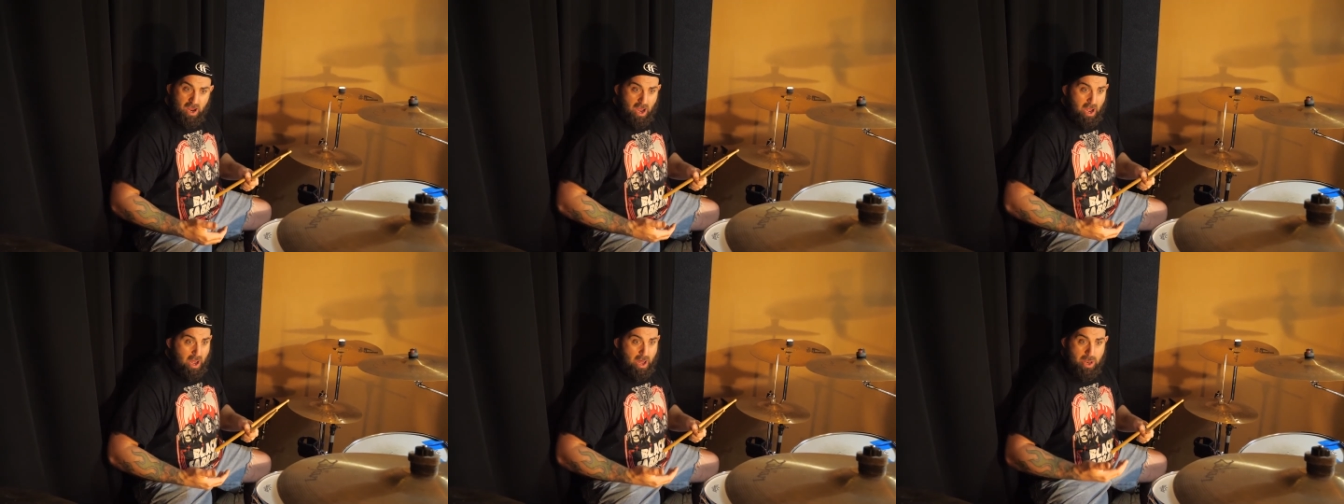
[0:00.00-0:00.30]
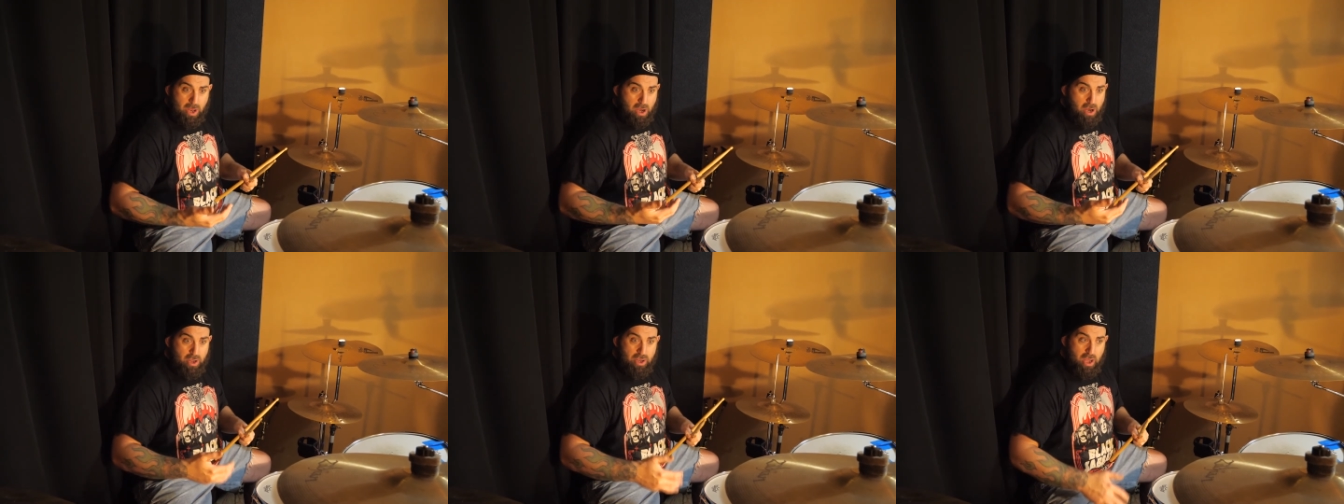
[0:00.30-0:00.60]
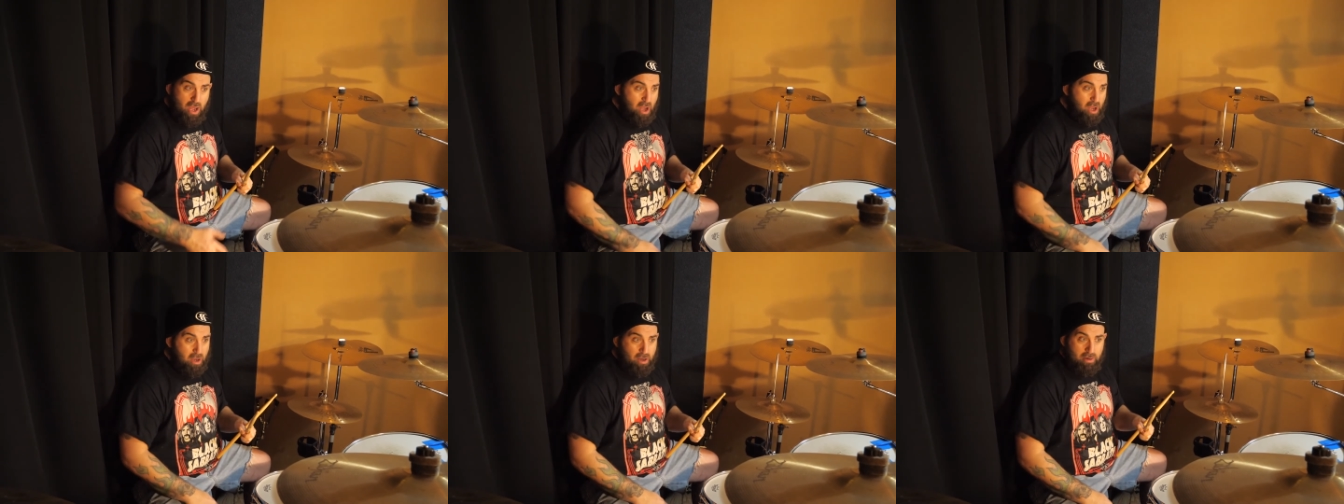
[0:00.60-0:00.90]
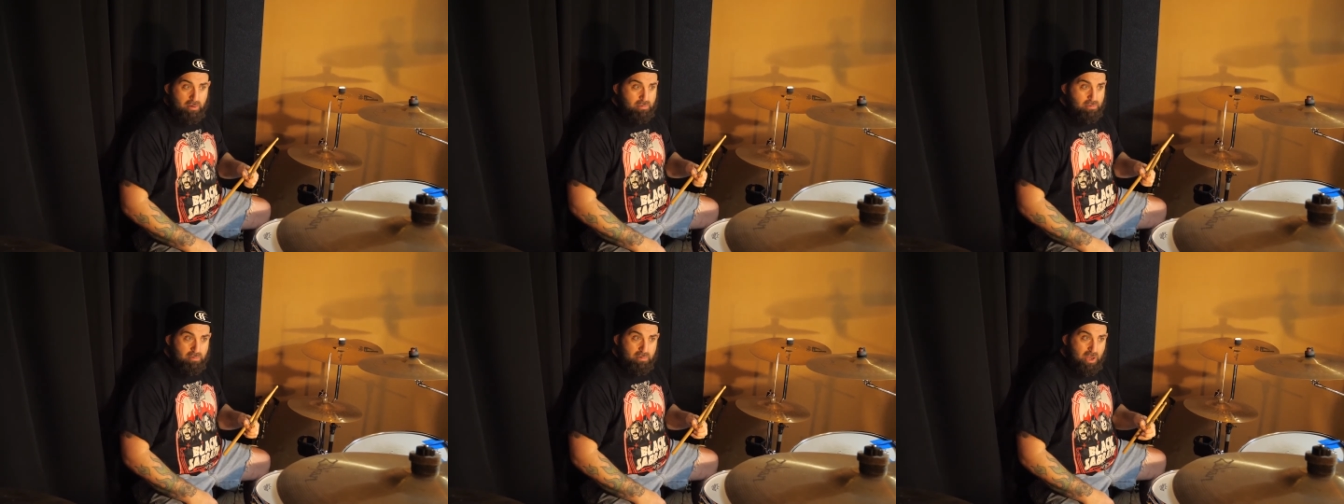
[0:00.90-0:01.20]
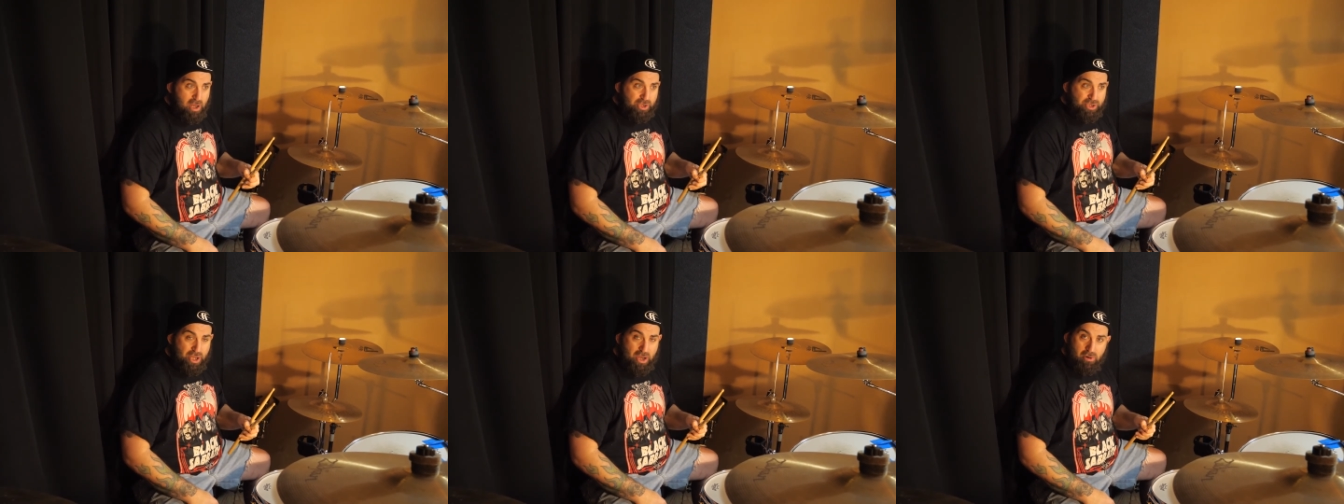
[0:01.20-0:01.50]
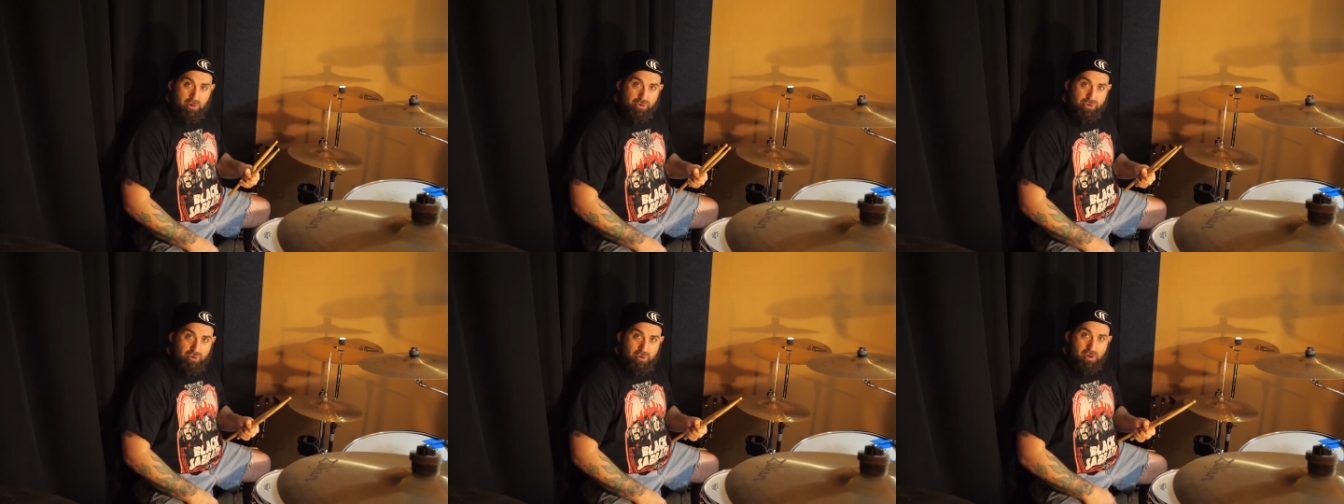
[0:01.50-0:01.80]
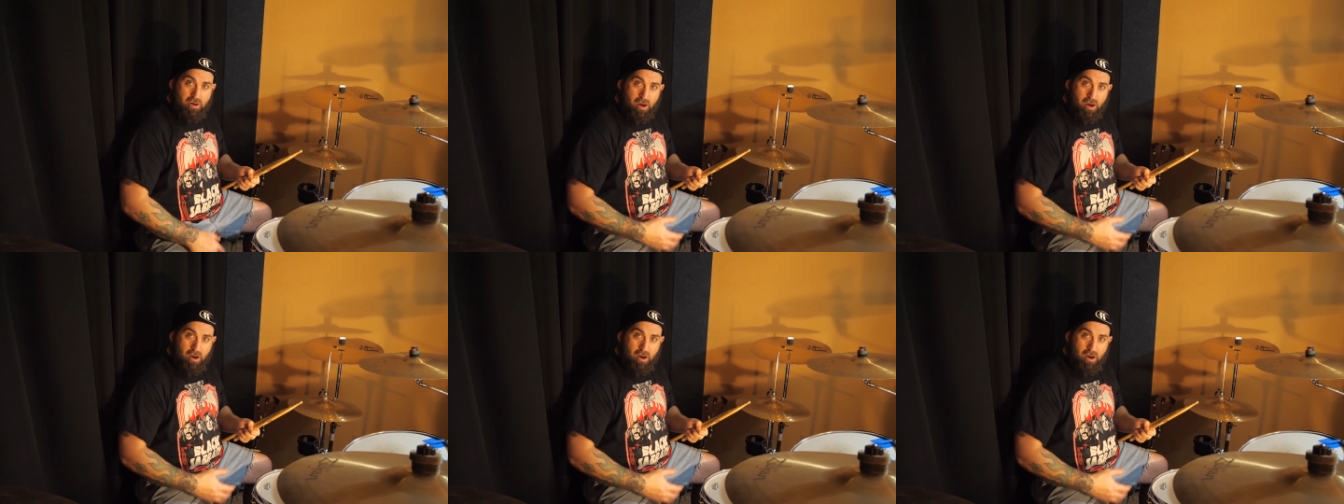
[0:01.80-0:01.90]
and uh, yeah, that's how I do it.